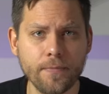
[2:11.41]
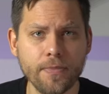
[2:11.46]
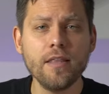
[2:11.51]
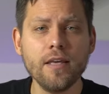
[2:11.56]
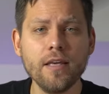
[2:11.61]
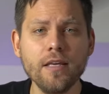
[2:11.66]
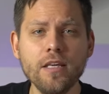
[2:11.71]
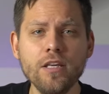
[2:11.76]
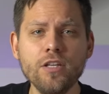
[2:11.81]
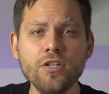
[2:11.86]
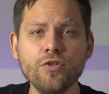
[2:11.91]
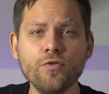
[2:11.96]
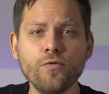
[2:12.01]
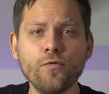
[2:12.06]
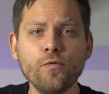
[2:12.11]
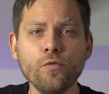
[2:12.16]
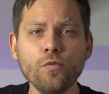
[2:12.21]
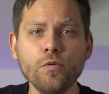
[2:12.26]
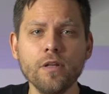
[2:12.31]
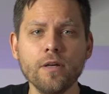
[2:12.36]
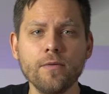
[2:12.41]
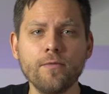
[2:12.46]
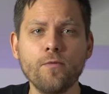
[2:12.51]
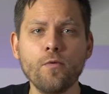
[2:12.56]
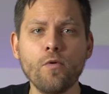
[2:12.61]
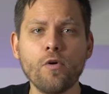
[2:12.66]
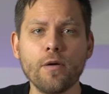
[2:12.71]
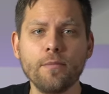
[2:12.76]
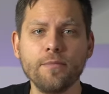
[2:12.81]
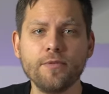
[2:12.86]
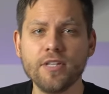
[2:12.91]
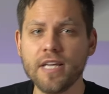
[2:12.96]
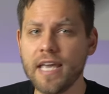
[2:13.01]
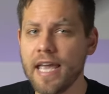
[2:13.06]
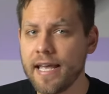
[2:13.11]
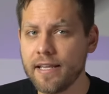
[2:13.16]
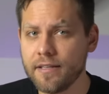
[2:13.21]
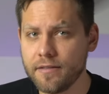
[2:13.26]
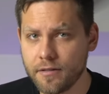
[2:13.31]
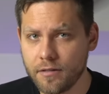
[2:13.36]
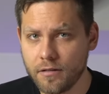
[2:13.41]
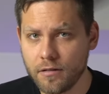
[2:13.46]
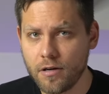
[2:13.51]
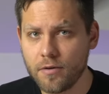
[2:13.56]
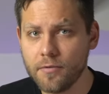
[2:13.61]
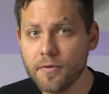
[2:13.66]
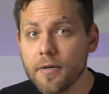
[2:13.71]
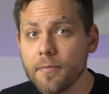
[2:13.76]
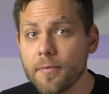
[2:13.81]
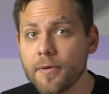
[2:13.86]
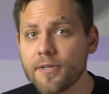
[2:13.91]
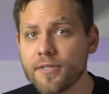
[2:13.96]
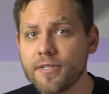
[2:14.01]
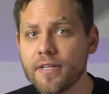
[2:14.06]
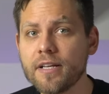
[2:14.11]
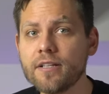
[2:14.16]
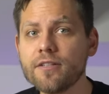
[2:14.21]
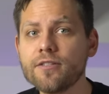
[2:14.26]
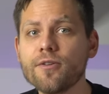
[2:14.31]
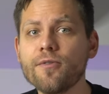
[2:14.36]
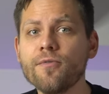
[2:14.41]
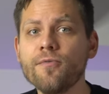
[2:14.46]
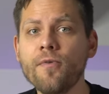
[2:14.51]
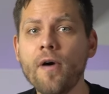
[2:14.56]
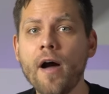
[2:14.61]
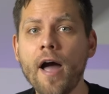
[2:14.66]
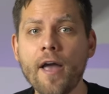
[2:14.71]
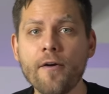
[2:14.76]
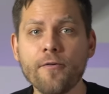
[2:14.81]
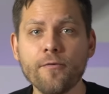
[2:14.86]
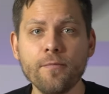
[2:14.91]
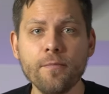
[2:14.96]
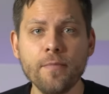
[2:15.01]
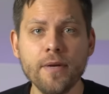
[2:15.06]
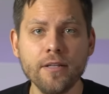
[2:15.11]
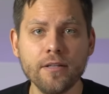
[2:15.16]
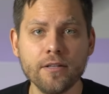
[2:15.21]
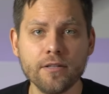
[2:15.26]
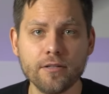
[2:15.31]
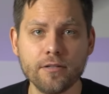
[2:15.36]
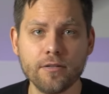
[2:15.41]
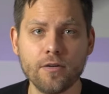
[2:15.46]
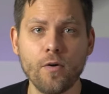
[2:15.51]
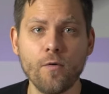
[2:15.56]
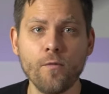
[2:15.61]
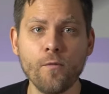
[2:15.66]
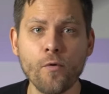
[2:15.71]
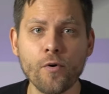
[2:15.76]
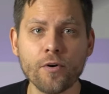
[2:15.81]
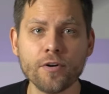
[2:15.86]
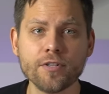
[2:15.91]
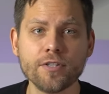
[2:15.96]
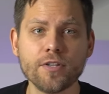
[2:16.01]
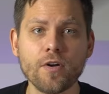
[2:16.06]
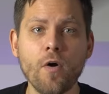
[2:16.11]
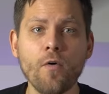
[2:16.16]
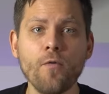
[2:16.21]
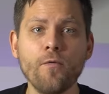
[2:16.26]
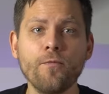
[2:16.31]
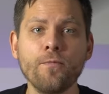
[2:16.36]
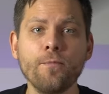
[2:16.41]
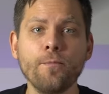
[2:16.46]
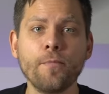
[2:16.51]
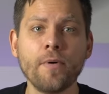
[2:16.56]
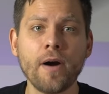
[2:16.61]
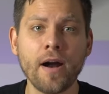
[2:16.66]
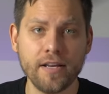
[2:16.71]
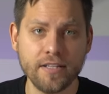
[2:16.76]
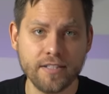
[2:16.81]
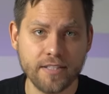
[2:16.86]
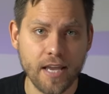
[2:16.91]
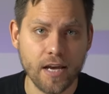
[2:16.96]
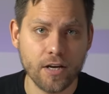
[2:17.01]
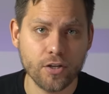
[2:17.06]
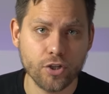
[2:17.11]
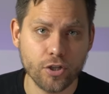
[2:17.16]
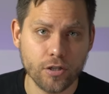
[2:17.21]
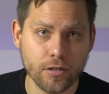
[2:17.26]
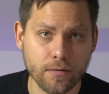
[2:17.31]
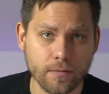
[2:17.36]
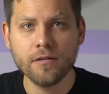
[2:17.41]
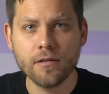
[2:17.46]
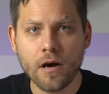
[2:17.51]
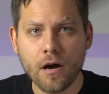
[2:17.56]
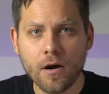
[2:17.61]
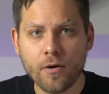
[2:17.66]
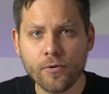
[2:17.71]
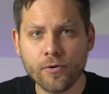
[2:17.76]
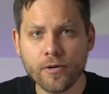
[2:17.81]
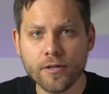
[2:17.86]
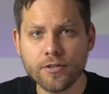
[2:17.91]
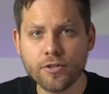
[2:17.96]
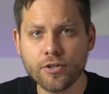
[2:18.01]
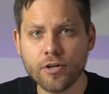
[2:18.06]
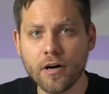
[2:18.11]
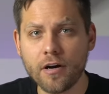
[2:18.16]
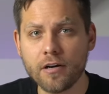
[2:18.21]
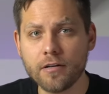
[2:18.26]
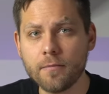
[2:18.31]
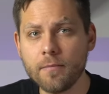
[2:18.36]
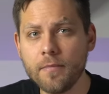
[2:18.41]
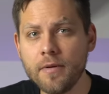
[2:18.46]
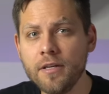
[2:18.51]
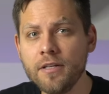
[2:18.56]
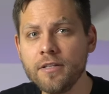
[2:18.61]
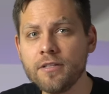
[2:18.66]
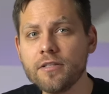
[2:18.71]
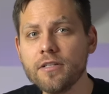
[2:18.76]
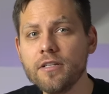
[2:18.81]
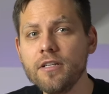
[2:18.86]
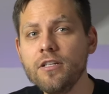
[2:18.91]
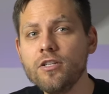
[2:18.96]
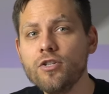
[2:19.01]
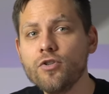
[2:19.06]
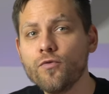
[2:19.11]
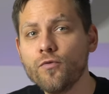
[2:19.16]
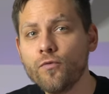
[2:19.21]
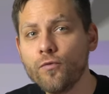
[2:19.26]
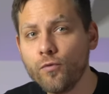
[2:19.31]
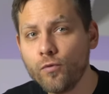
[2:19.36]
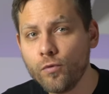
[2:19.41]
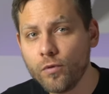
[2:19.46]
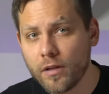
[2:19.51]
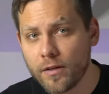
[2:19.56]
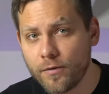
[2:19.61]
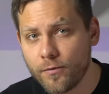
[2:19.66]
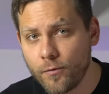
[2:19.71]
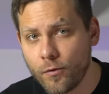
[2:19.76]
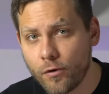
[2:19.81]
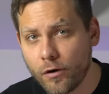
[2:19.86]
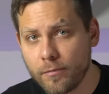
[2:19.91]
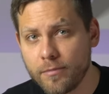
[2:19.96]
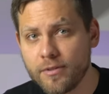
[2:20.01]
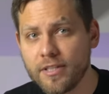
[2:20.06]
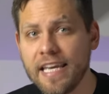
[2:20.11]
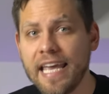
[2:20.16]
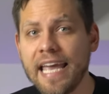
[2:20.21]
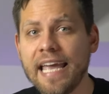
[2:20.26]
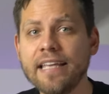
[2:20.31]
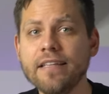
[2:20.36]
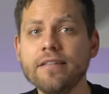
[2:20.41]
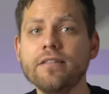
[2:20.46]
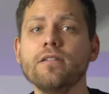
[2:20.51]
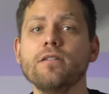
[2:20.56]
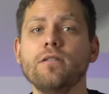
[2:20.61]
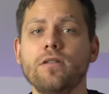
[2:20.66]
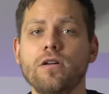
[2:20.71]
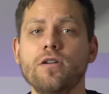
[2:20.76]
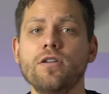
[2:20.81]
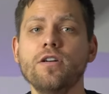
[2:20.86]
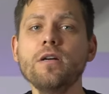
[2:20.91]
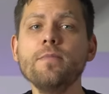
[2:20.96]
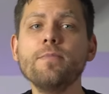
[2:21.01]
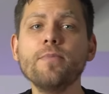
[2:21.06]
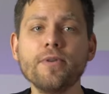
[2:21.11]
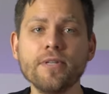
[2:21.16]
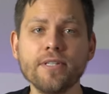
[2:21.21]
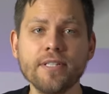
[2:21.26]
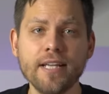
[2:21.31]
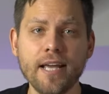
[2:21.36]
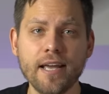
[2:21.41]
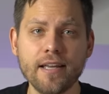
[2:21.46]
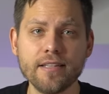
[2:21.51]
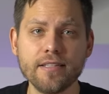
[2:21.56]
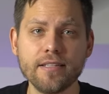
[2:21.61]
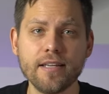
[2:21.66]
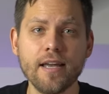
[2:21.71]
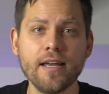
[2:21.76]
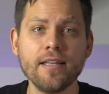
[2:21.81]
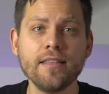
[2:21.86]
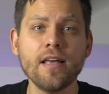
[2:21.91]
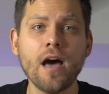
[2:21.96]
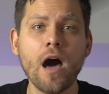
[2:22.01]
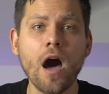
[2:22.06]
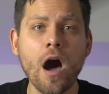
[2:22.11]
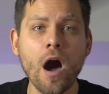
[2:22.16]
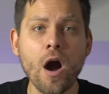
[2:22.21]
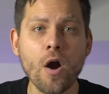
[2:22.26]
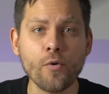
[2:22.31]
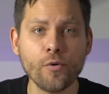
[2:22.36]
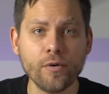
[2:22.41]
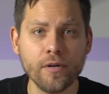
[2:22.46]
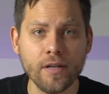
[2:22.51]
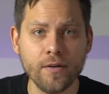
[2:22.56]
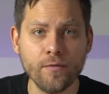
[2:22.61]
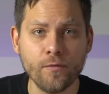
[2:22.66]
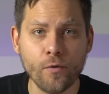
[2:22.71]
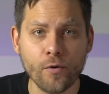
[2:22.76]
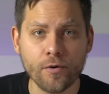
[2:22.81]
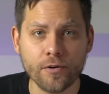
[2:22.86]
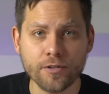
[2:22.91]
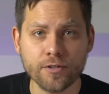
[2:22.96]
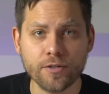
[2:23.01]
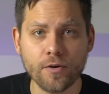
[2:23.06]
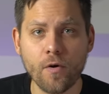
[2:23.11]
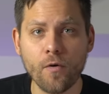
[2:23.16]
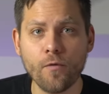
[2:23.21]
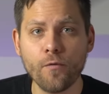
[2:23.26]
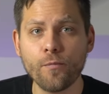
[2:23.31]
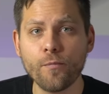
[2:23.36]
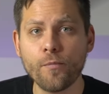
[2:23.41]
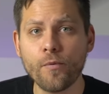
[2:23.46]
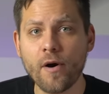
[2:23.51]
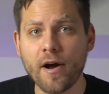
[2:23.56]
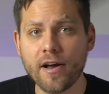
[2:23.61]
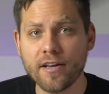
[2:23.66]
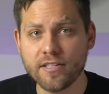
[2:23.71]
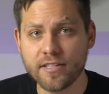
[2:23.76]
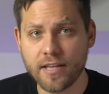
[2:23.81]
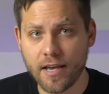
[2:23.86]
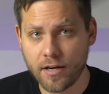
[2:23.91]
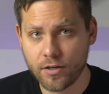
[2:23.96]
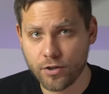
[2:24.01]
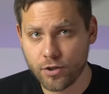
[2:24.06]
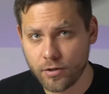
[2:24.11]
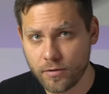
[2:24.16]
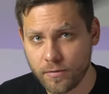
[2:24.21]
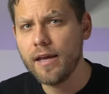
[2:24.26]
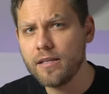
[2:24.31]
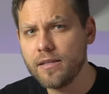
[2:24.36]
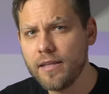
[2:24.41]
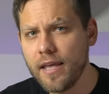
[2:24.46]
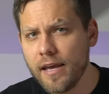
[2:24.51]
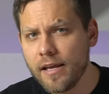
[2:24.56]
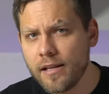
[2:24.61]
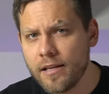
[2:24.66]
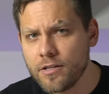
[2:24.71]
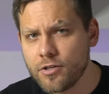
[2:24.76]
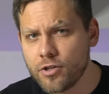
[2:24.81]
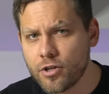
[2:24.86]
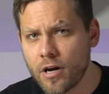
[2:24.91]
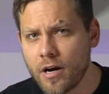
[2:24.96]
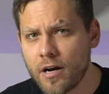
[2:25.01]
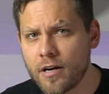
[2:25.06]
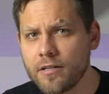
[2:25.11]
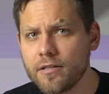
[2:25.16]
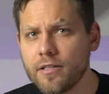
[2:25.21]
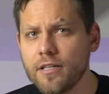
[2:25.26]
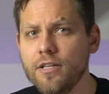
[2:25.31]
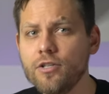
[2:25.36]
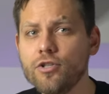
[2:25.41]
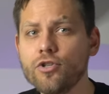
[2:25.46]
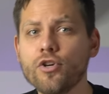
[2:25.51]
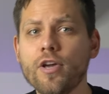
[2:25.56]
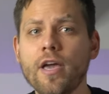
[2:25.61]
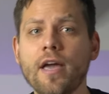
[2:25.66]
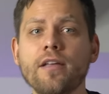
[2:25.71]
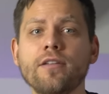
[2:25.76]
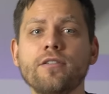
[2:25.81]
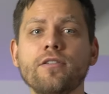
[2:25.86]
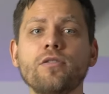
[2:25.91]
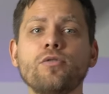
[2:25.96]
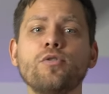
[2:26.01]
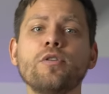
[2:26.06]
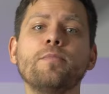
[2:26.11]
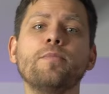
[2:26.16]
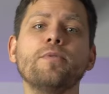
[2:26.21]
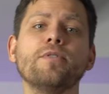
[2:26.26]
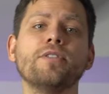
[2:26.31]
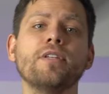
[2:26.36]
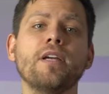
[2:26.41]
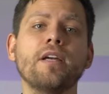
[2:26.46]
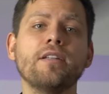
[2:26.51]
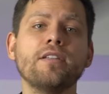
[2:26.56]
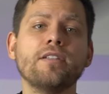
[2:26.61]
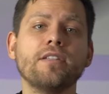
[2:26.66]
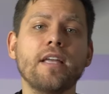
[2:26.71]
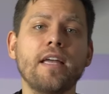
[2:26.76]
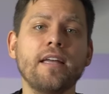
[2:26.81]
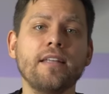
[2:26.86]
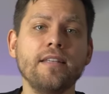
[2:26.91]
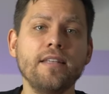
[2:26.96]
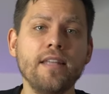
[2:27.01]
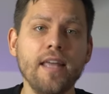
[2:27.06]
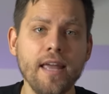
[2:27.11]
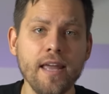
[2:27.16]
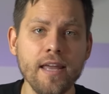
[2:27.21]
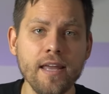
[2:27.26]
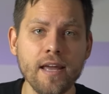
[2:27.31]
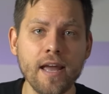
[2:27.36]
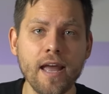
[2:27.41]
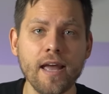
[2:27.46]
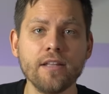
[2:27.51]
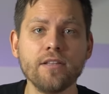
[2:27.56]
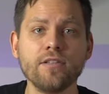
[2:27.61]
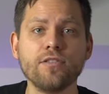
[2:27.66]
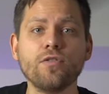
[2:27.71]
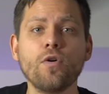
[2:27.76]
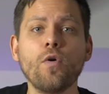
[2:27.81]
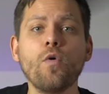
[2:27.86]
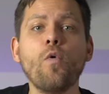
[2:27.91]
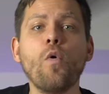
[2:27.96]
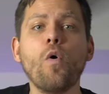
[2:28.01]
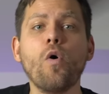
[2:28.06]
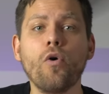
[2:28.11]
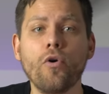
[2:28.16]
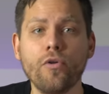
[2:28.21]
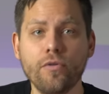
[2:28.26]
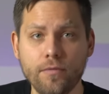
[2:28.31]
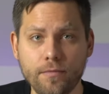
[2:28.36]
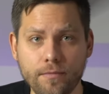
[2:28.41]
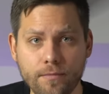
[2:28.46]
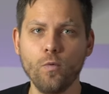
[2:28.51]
The each fully formed candle represents 5 minutes worth of price action. An hourly chart means each fully formed candle represents an hourly worth of price action. A daily chart, each candle represents a day and so on.